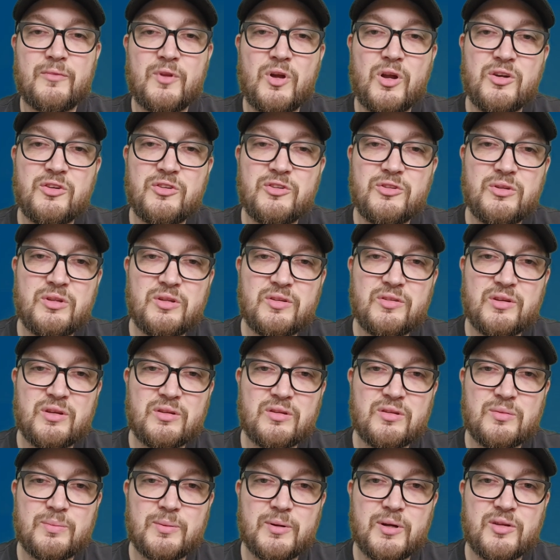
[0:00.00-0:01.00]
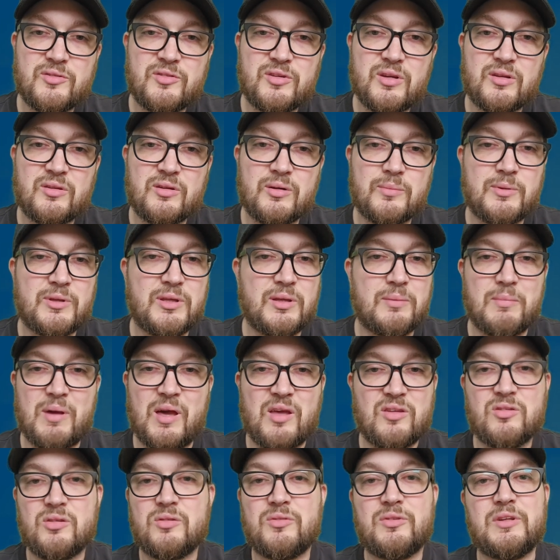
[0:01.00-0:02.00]
Art duties on this project are being
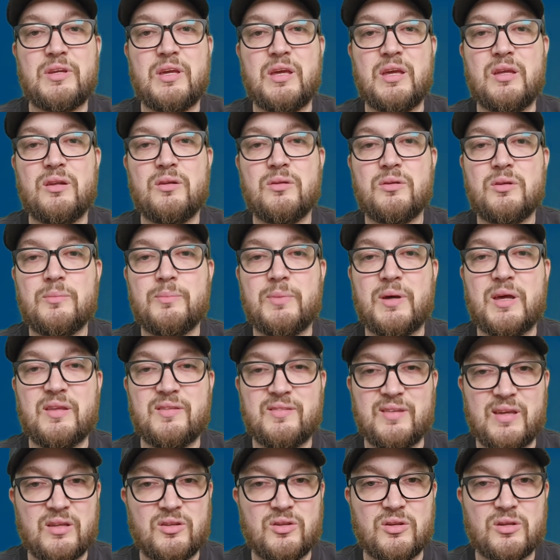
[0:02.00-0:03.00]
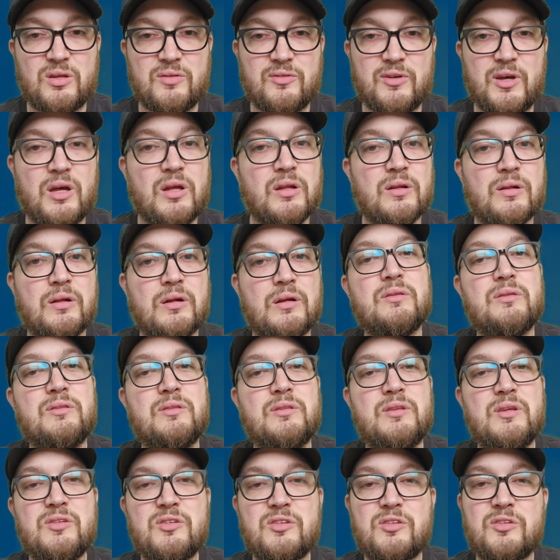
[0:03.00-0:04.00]
masterfully handled by Daniel Cavall.
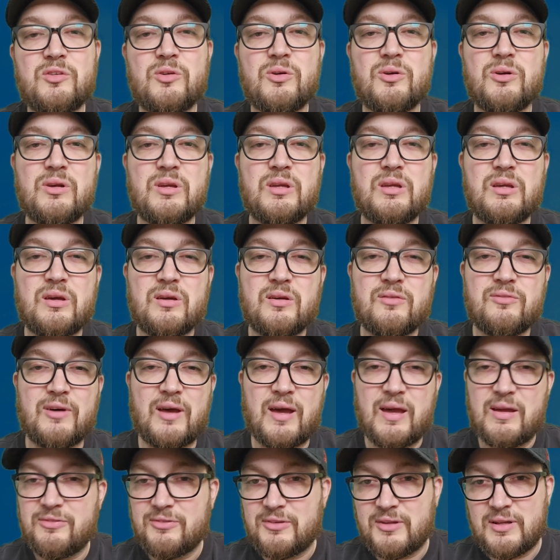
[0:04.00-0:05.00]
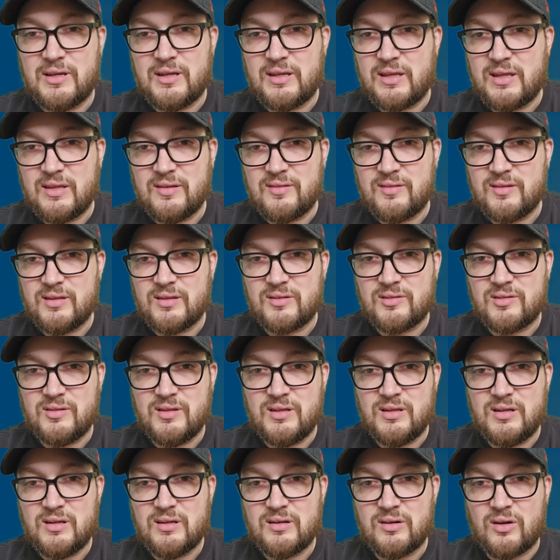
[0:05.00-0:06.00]
This story of high-flying antics
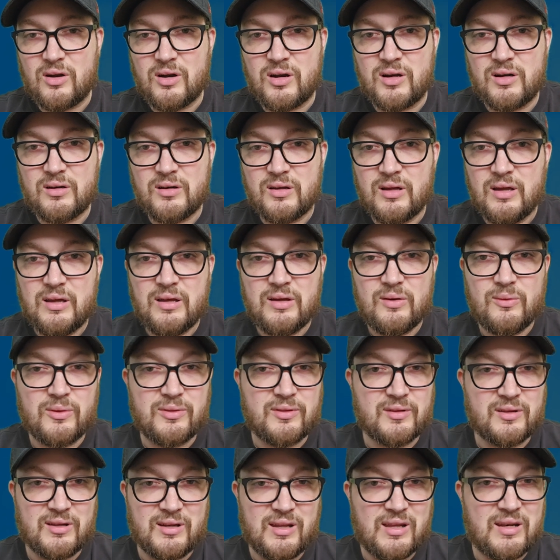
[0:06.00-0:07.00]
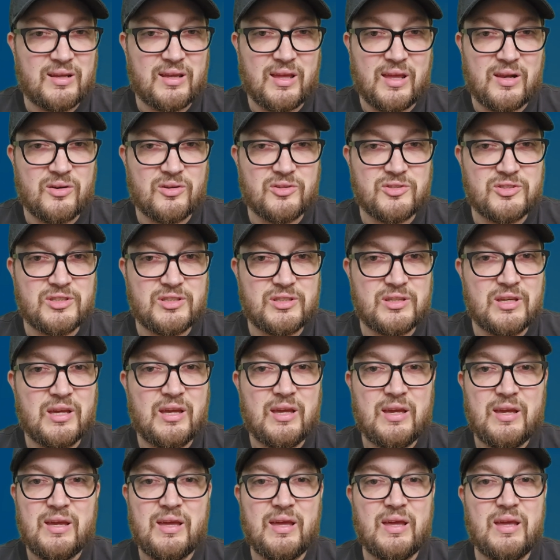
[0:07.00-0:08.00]
needed art with a kinetic energy,
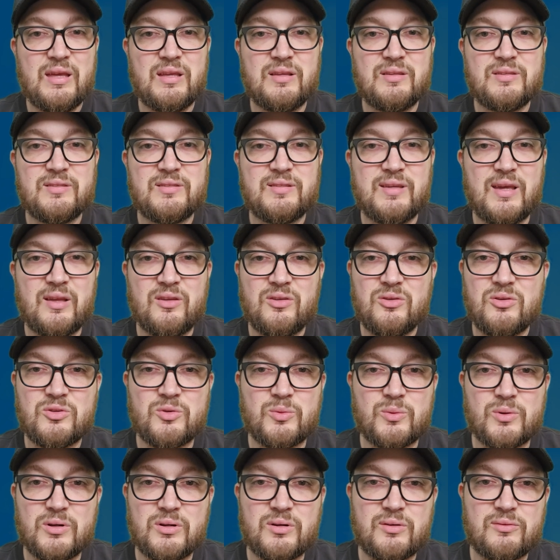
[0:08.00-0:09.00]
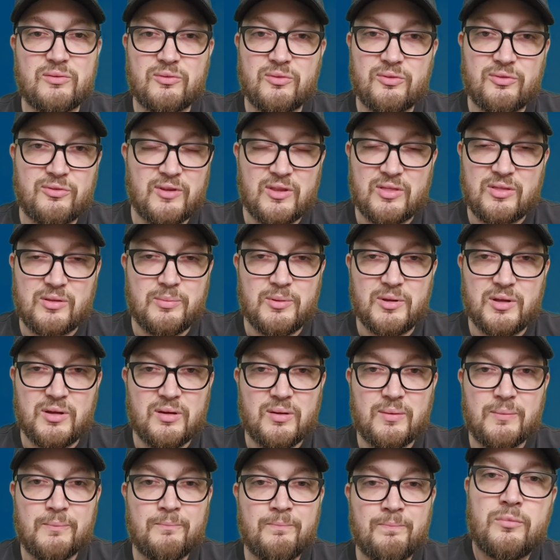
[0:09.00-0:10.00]
and Daniel's work fit the
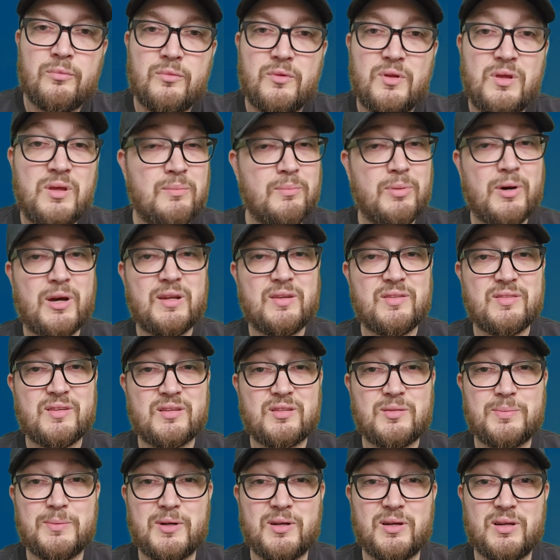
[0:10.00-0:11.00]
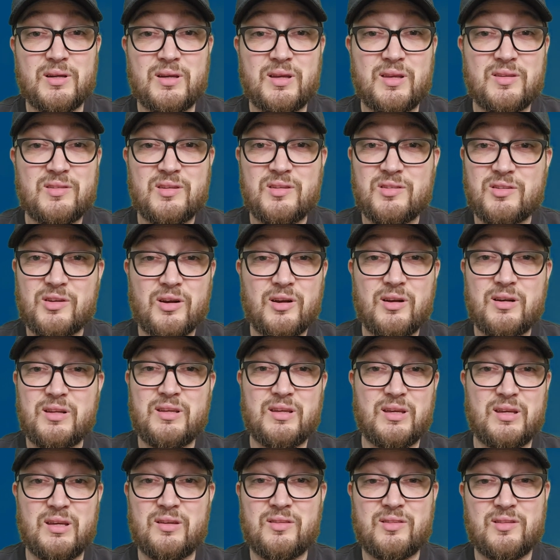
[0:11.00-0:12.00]
bill. He embodies that spirit, as he's
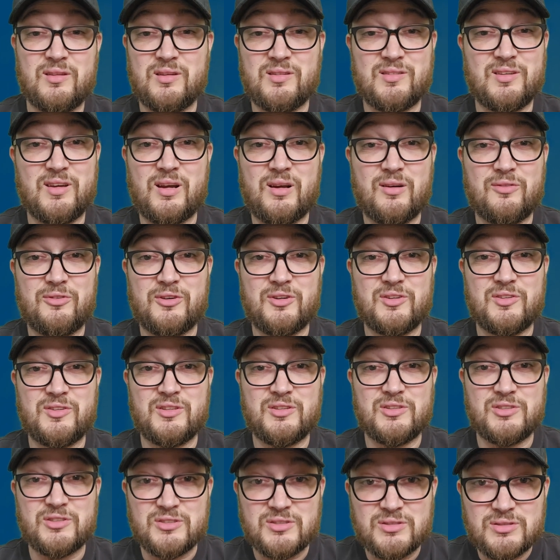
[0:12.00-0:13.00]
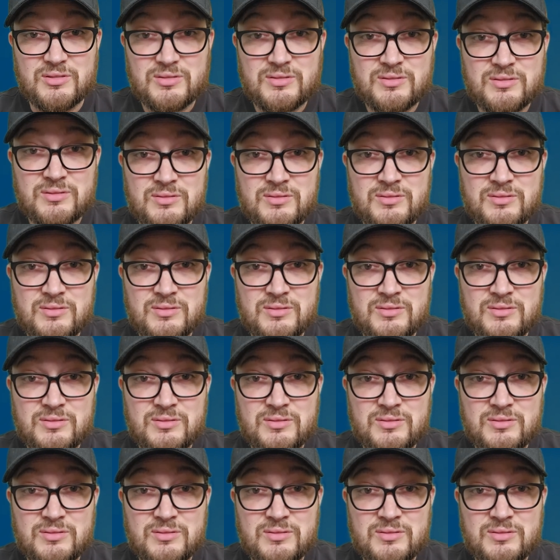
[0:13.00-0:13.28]
already inked the entire first issue.